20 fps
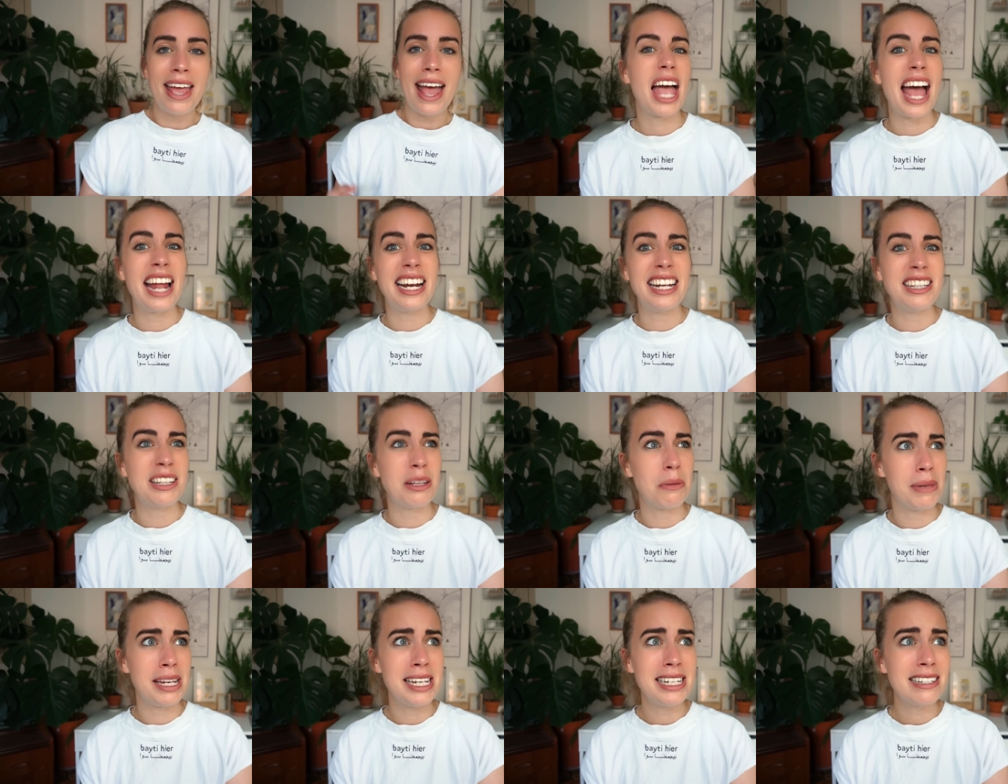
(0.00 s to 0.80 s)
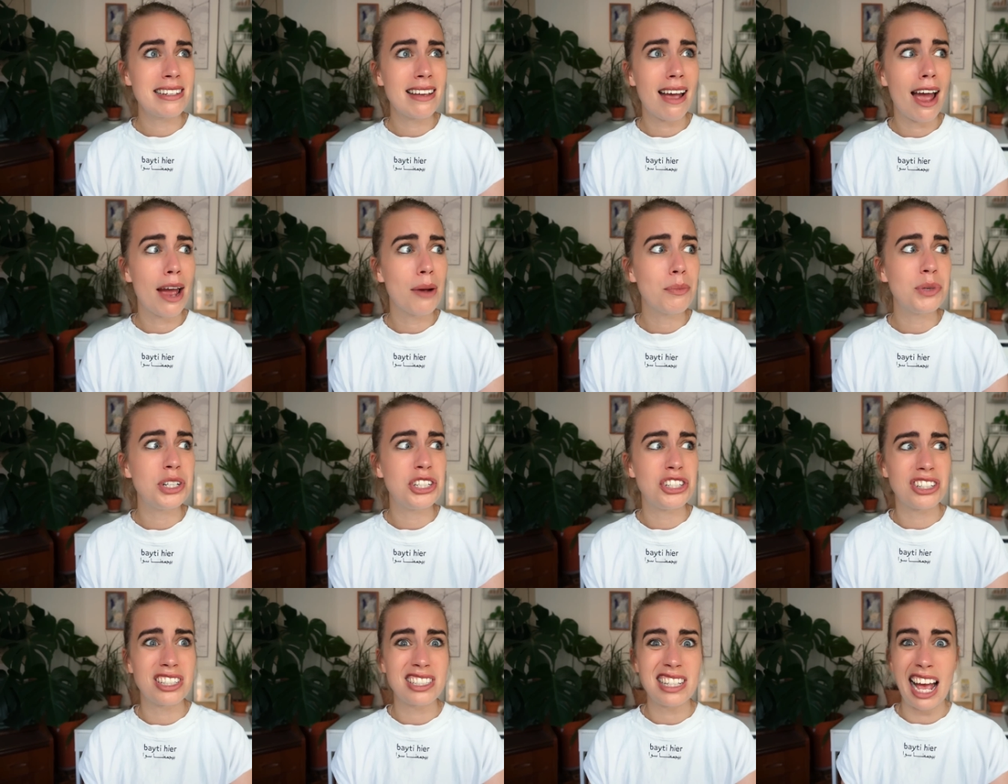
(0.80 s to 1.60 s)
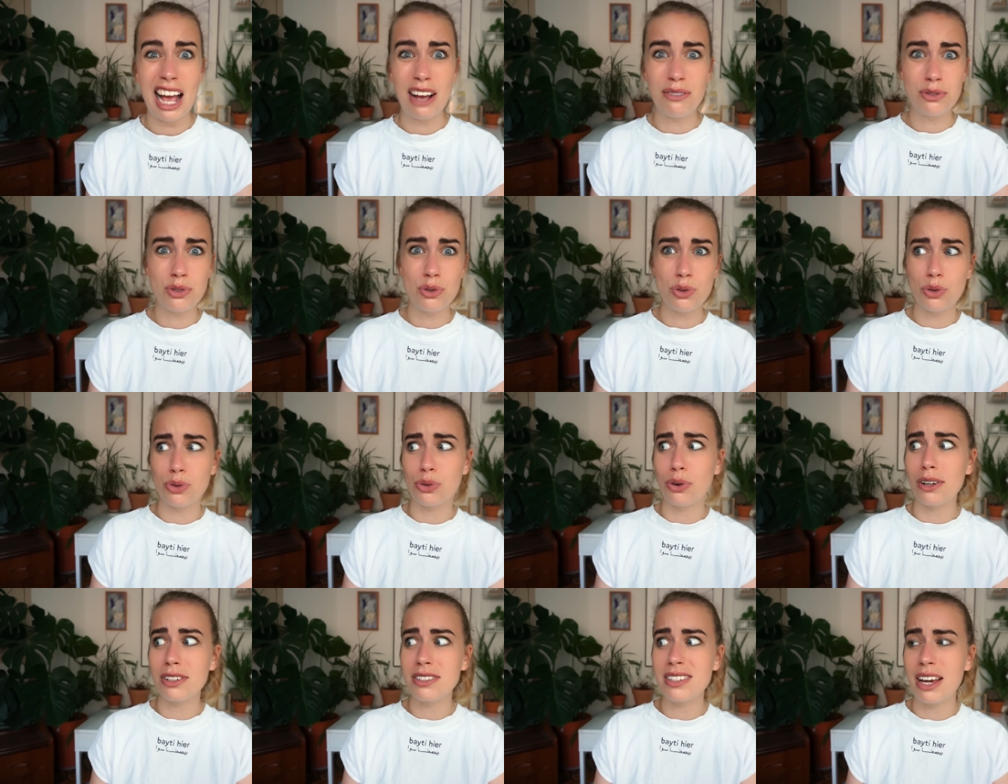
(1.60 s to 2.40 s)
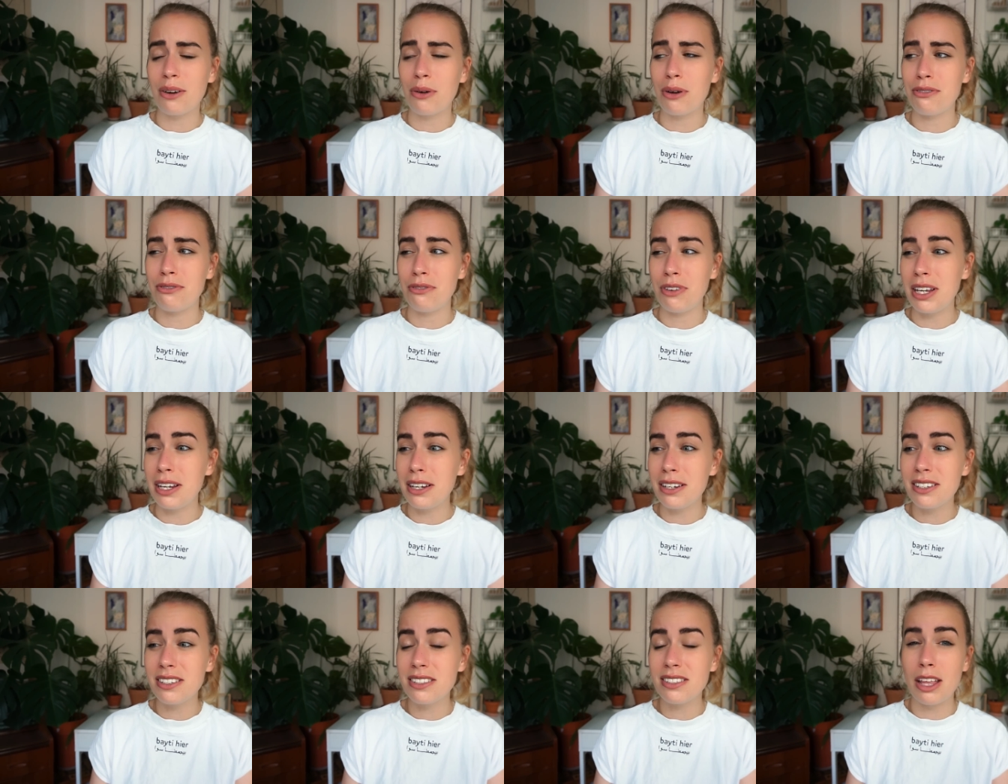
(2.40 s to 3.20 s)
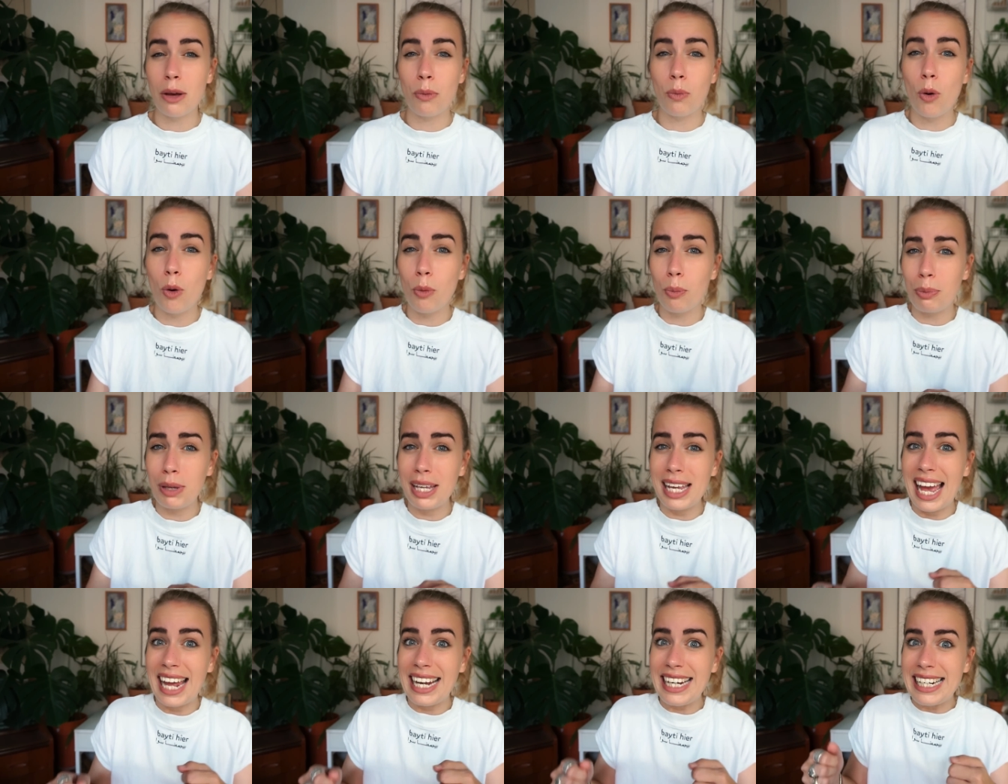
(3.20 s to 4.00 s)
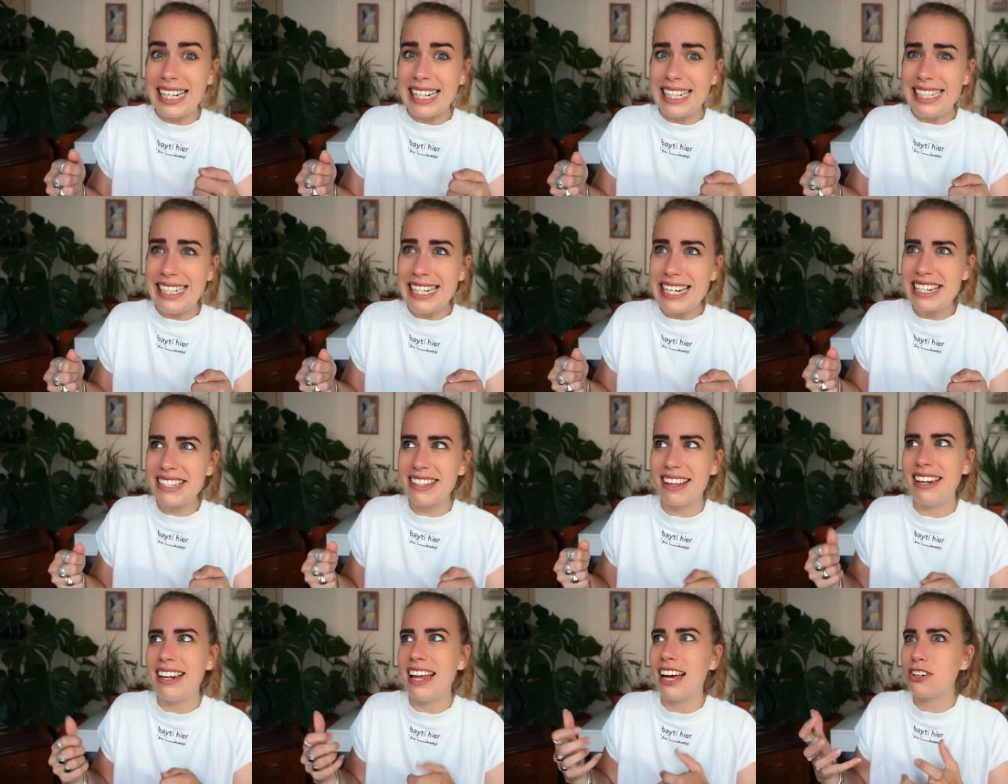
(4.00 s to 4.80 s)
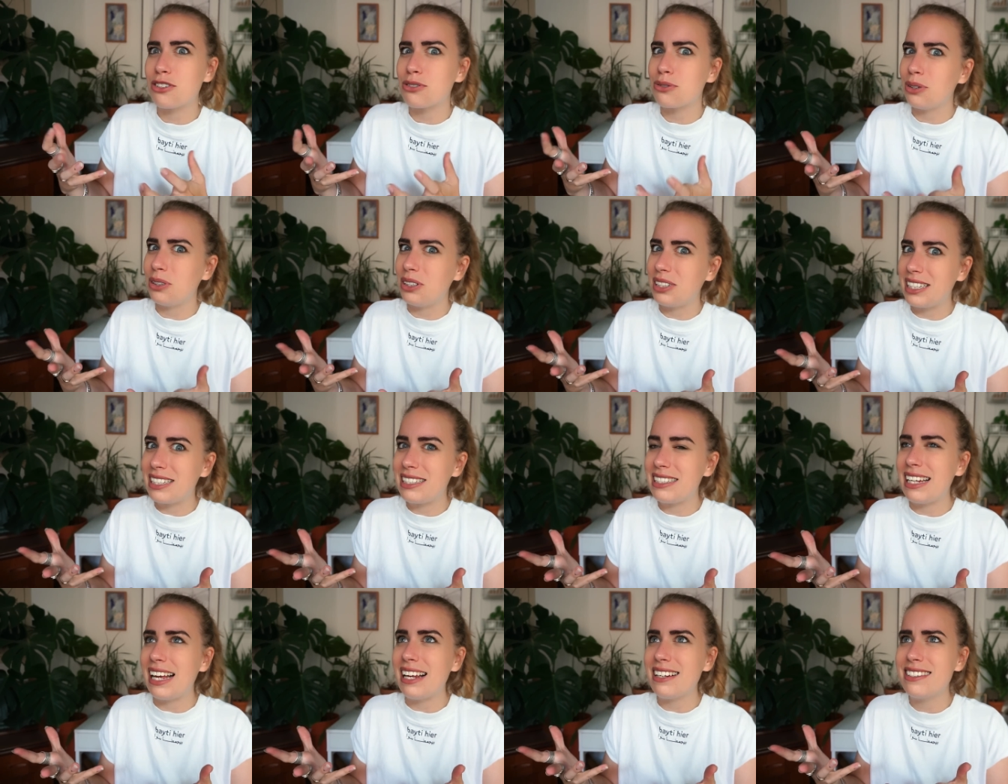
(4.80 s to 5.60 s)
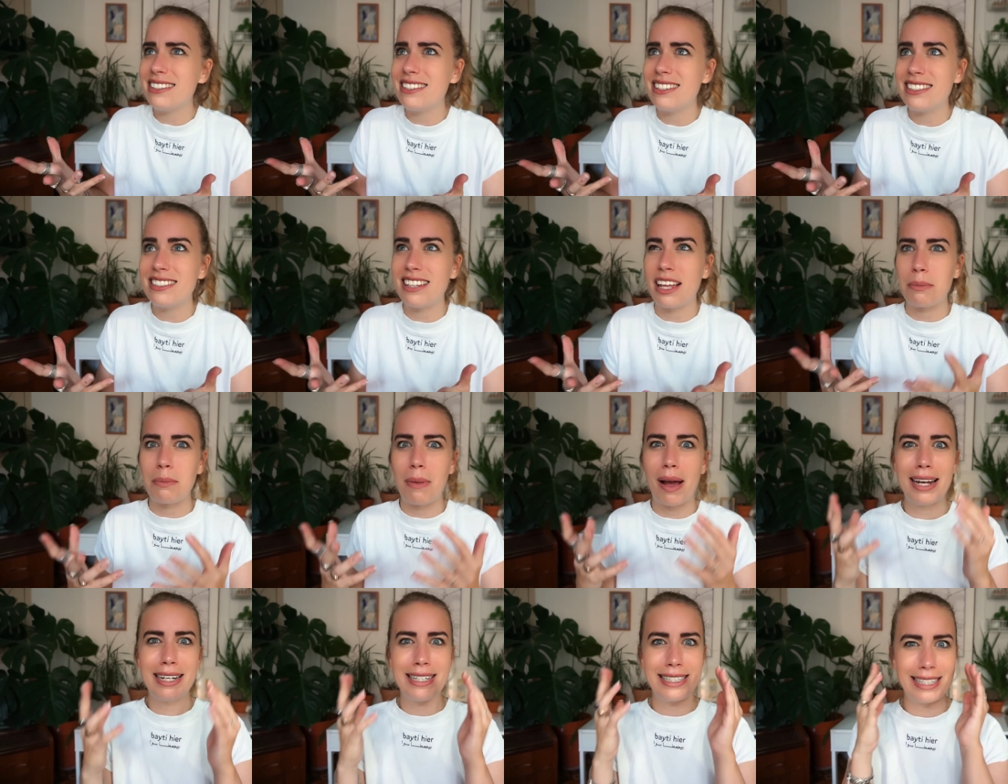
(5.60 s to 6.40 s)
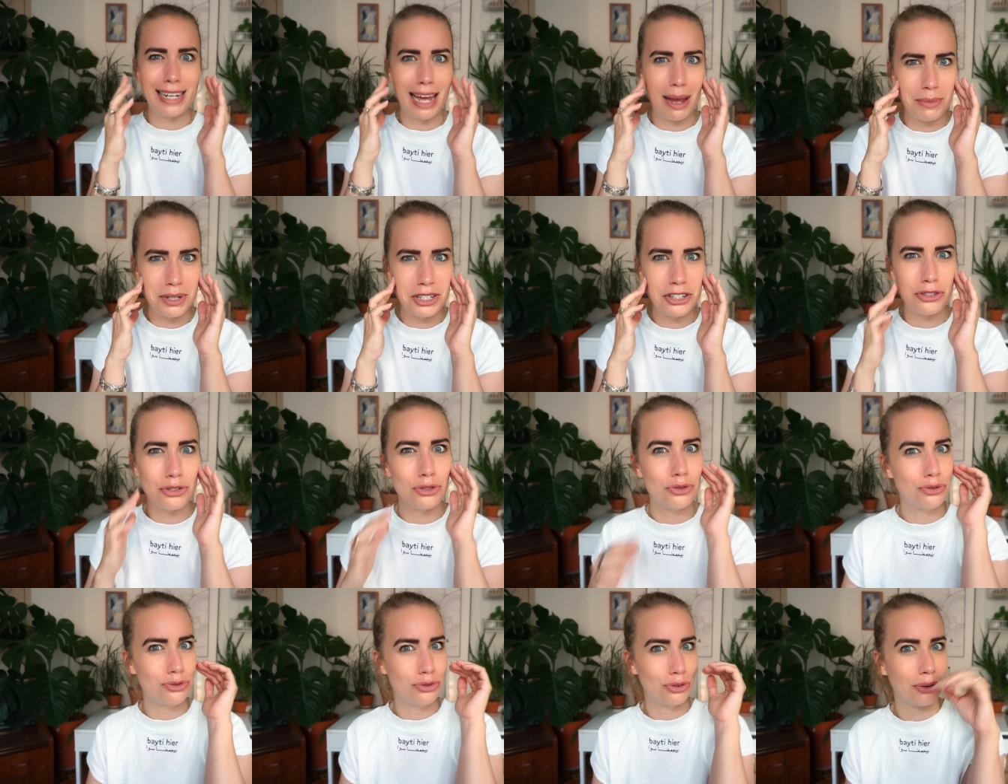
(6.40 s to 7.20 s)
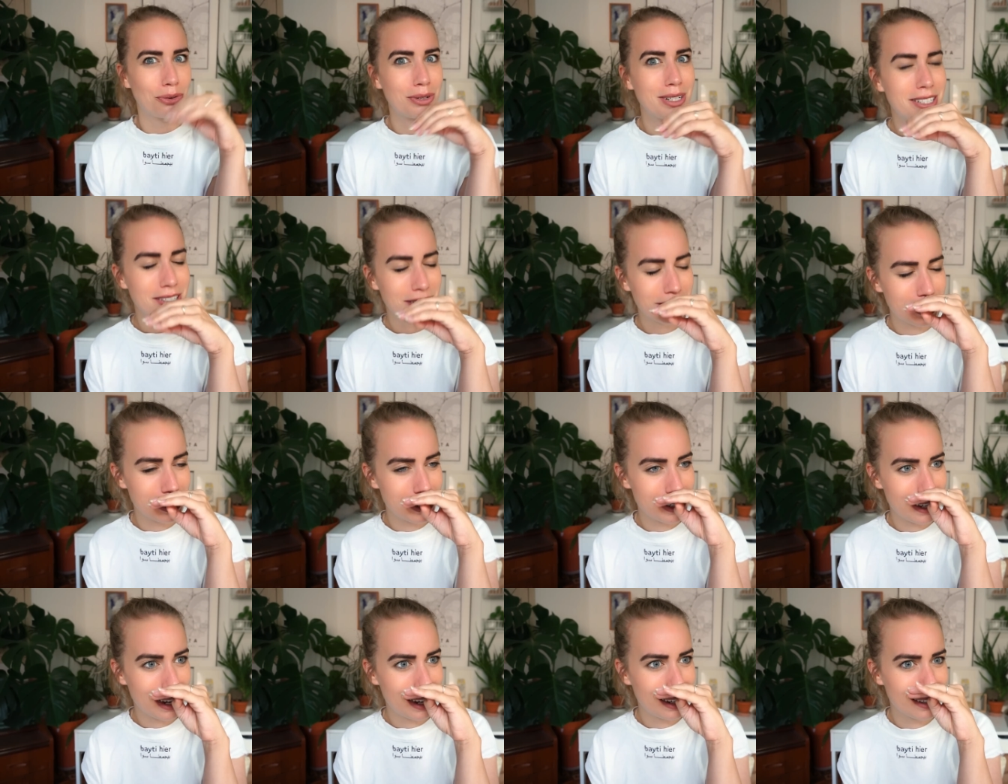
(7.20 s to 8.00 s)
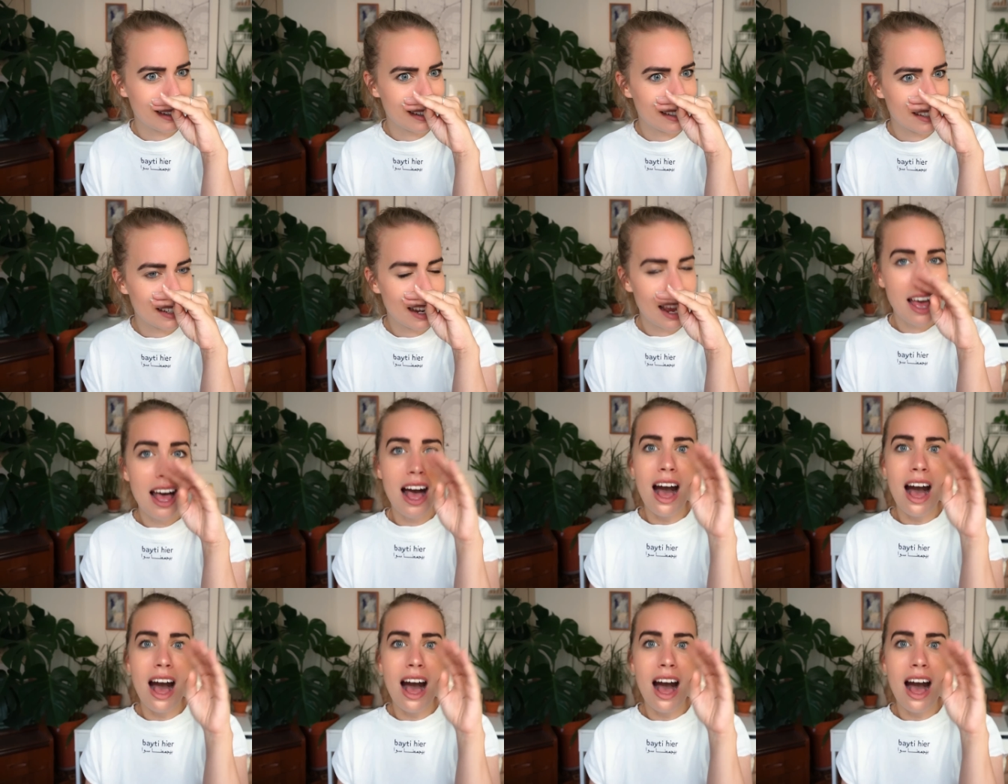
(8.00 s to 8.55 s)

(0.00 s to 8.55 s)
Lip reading: And in the meantime, we just have to cross our fingers there won't be any leaks or natural disasters that might damage the storage containers.